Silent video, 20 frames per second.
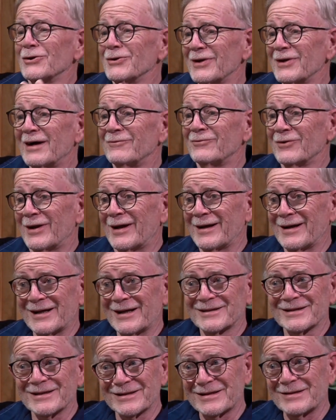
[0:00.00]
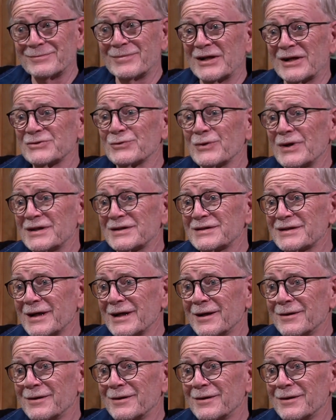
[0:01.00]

level, I guess is the best way to say right.